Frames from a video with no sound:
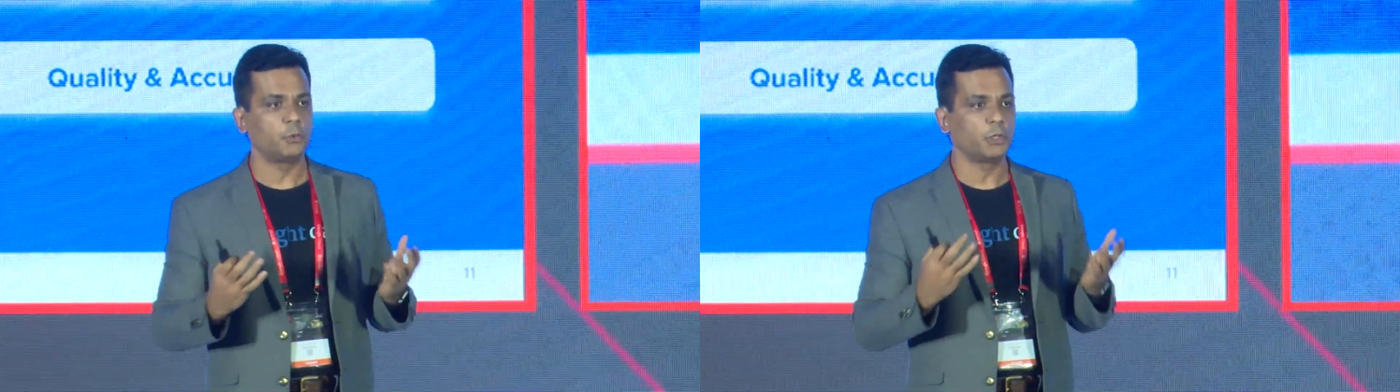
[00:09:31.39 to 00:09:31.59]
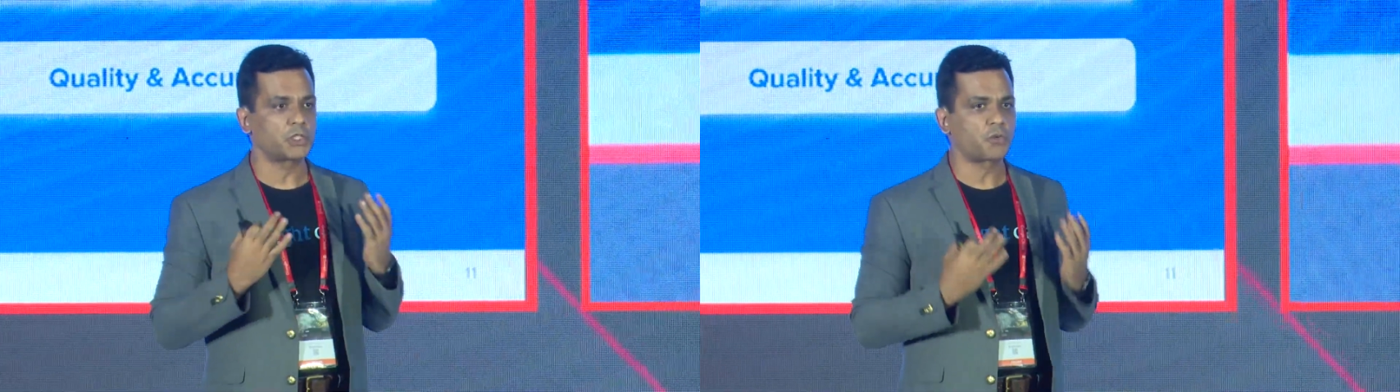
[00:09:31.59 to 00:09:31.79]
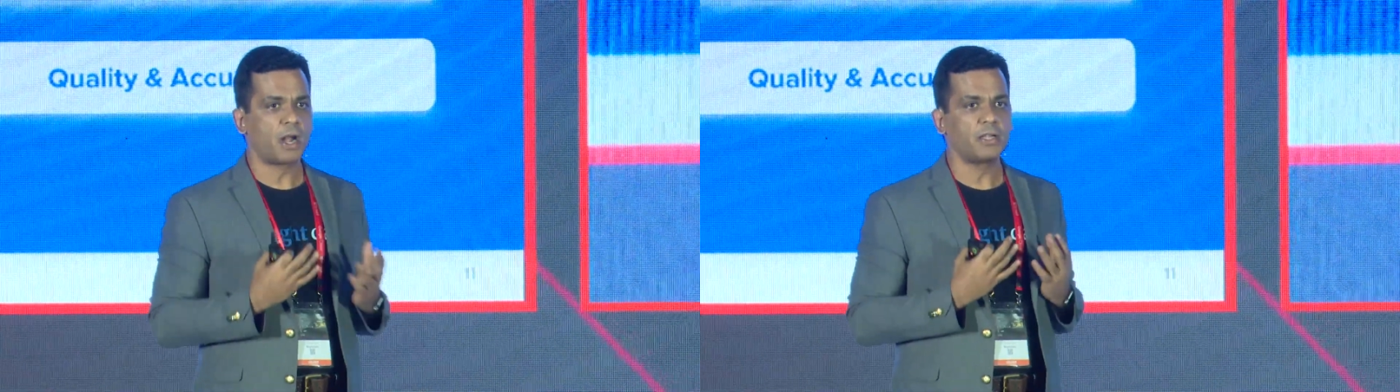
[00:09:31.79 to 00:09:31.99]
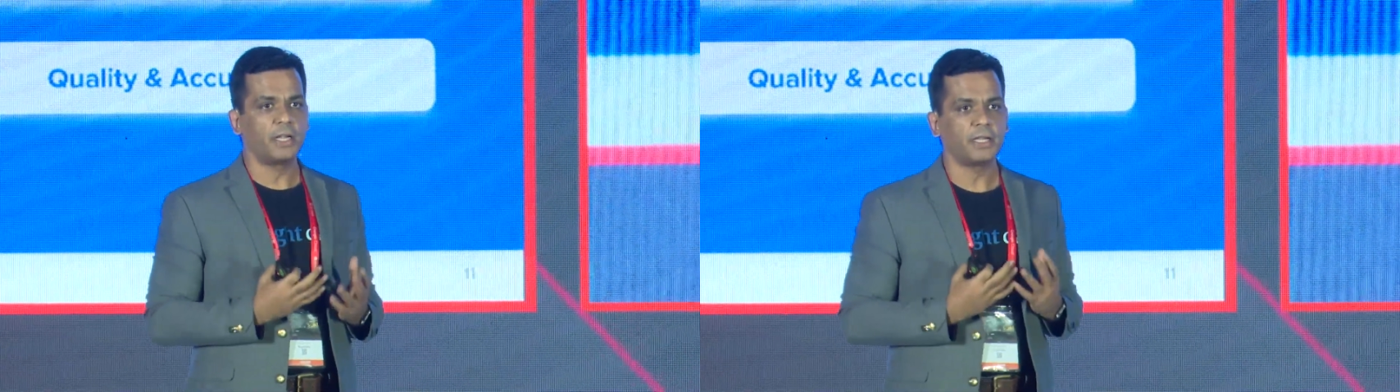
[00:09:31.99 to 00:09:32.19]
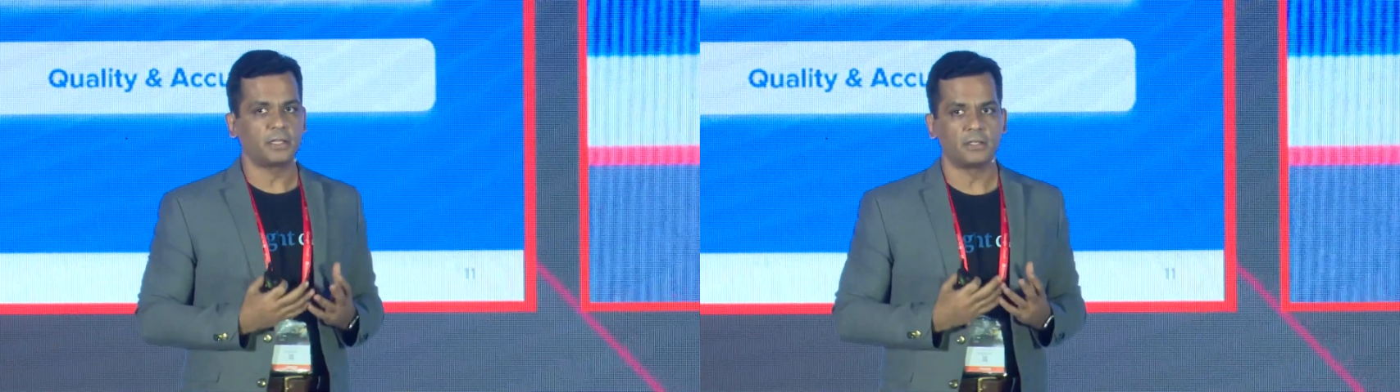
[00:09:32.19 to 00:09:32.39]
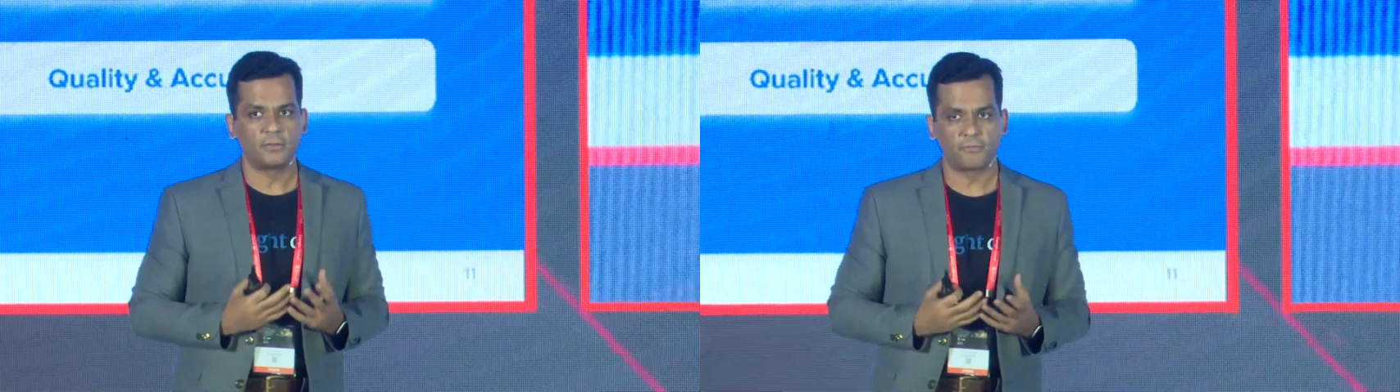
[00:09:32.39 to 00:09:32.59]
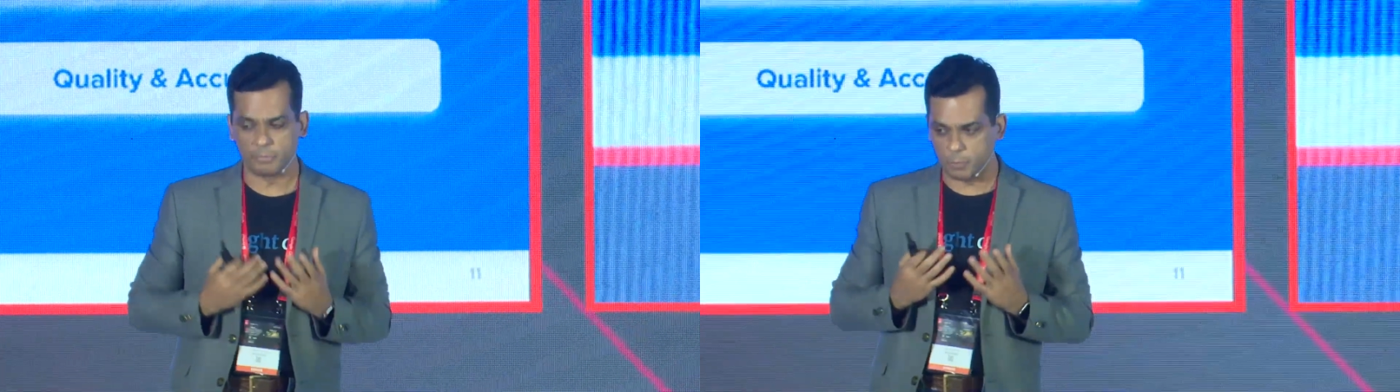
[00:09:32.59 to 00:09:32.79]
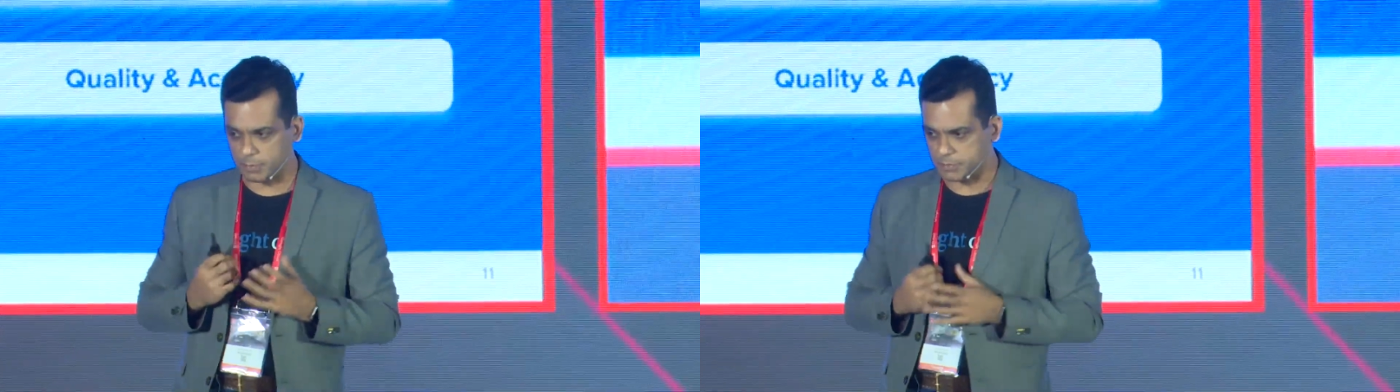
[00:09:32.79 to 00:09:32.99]
extract data from the
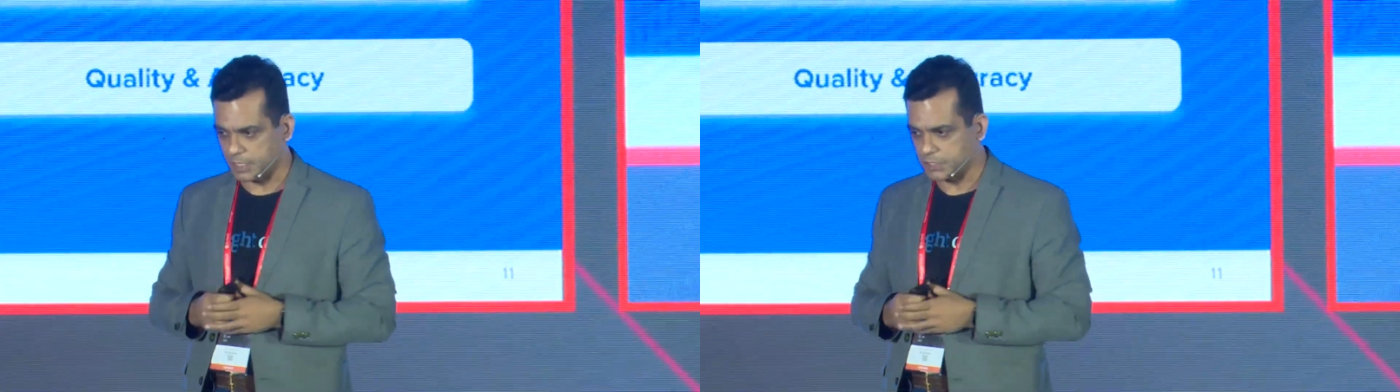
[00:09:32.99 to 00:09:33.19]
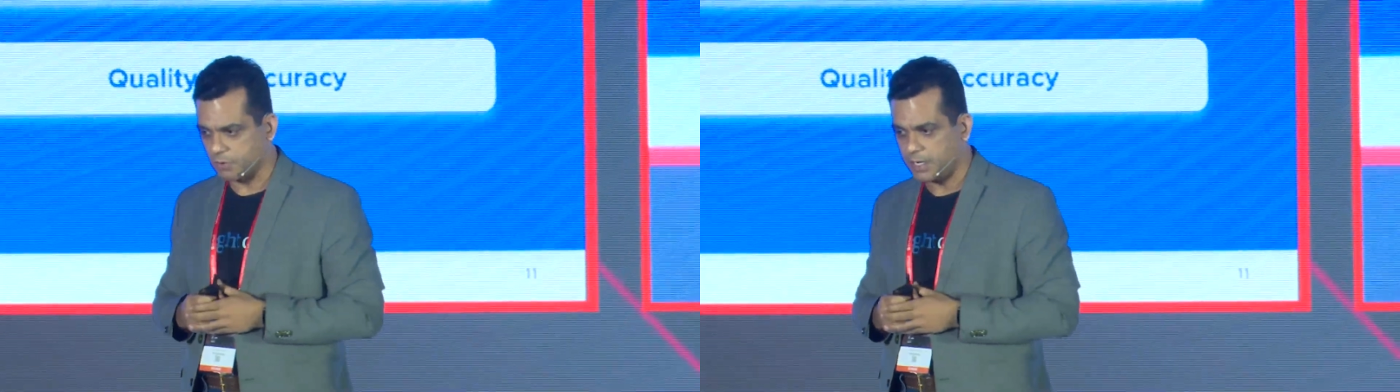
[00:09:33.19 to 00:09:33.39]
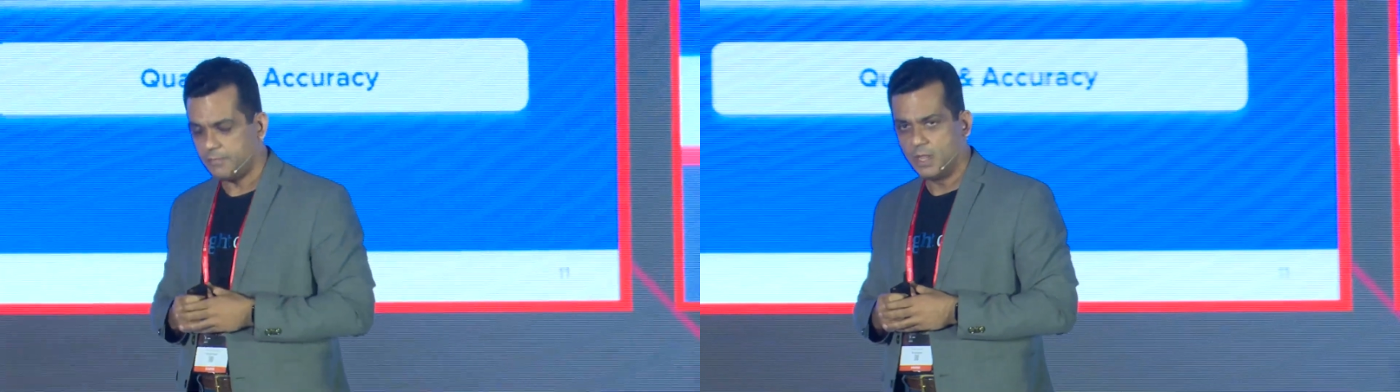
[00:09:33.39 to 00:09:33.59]
websites, right?